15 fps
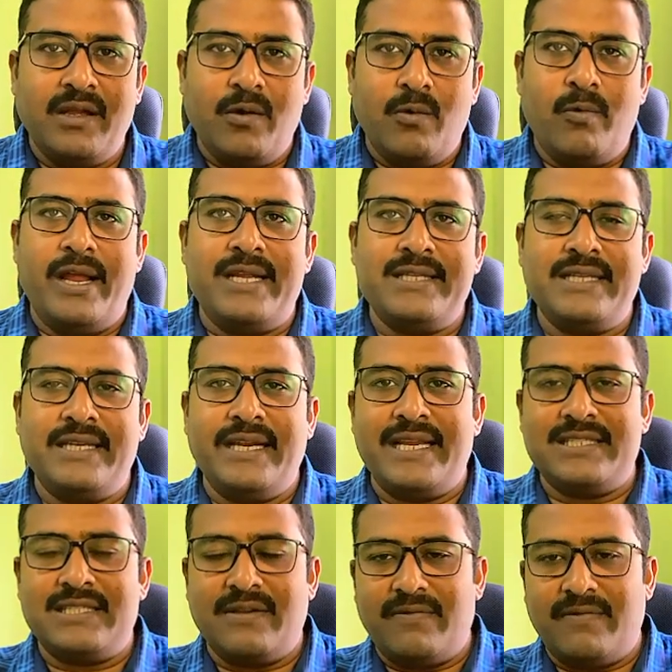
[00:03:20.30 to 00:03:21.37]
Whereas in
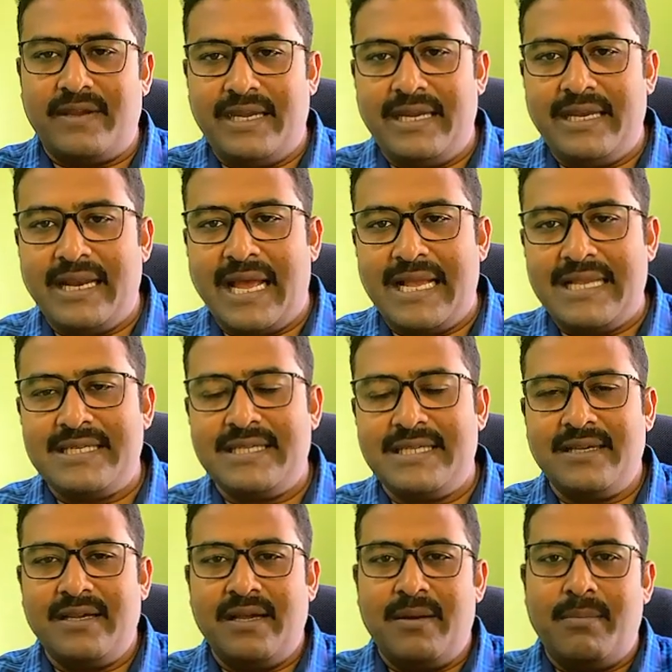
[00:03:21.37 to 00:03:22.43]
case of e-NACH,
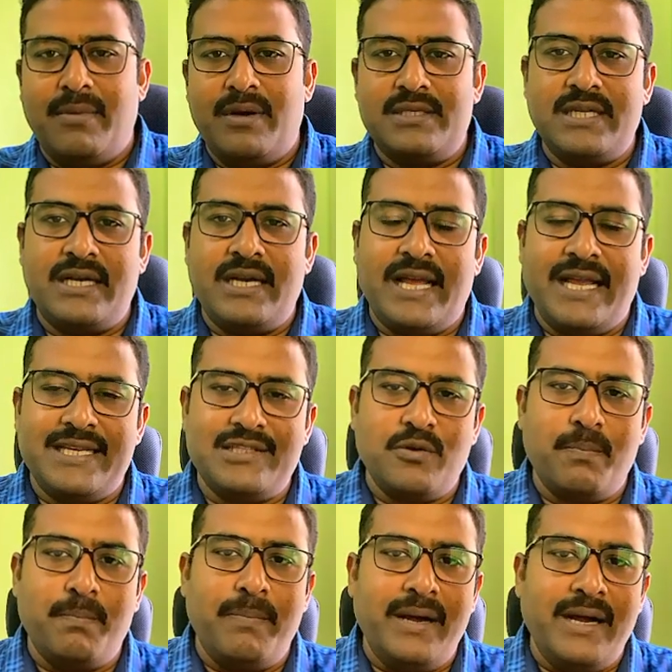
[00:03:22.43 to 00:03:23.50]
merchant has to
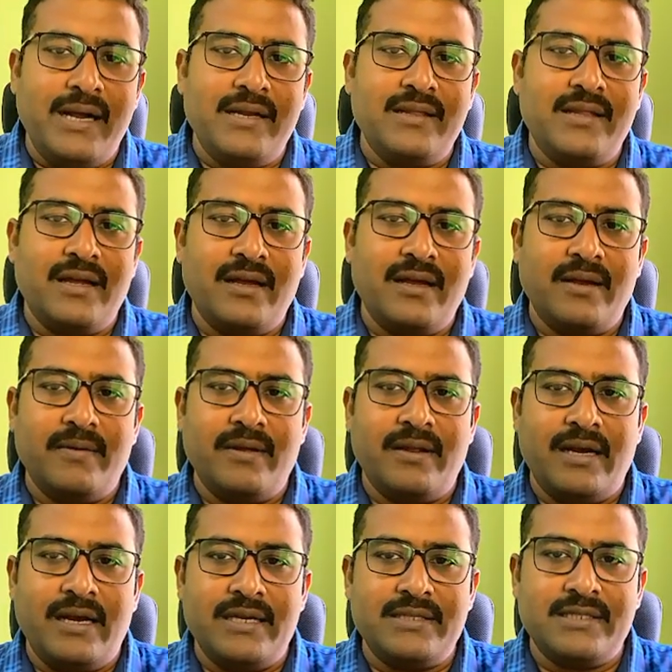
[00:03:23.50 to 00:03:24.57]
build the
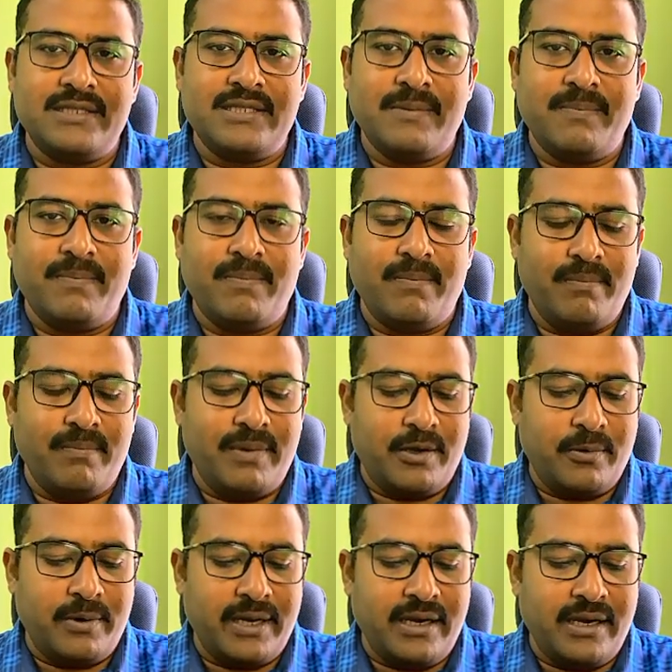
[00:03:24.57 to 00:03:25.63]
relationship
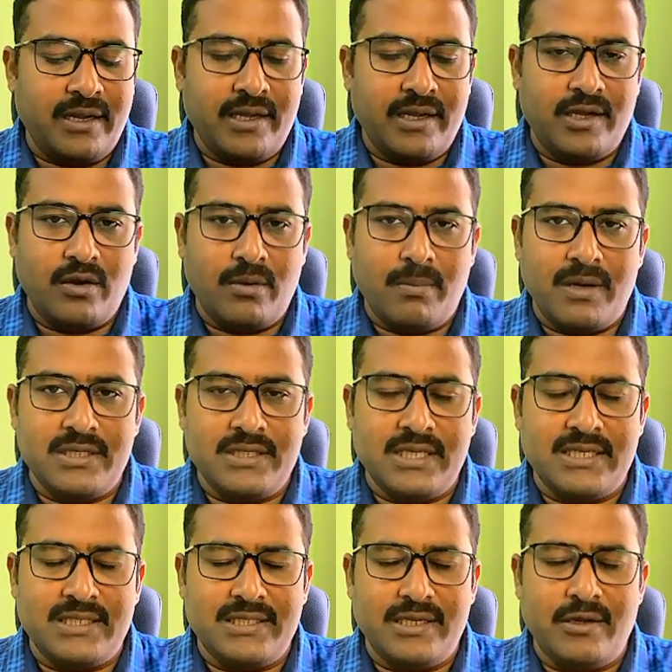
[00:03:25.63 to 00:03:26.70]
between your
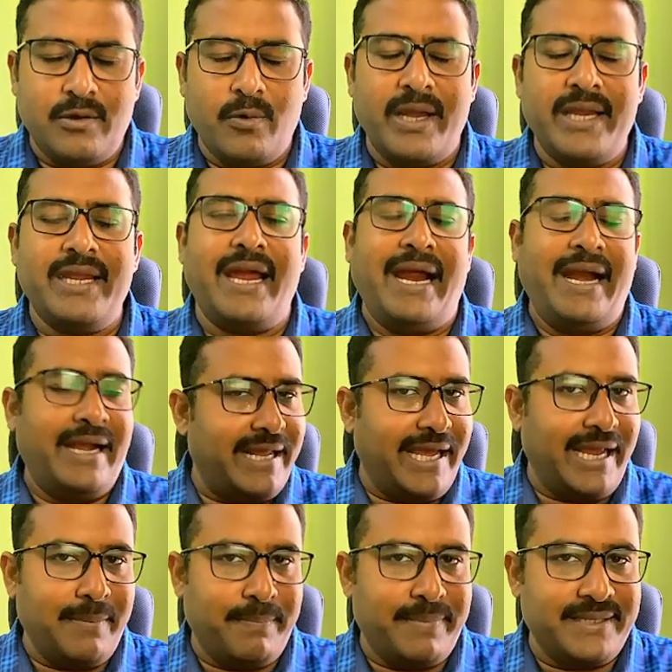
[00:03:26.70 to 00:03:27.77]
merchant's UI and
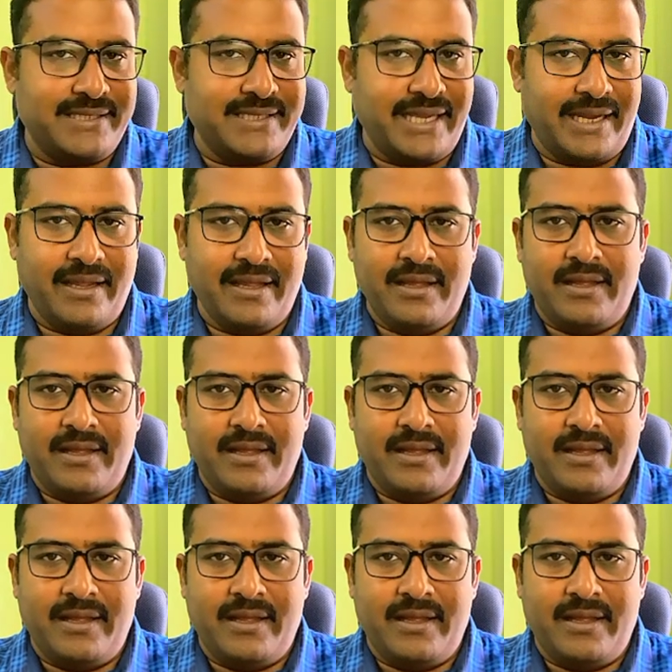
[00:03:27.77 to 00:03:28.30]
NPCI.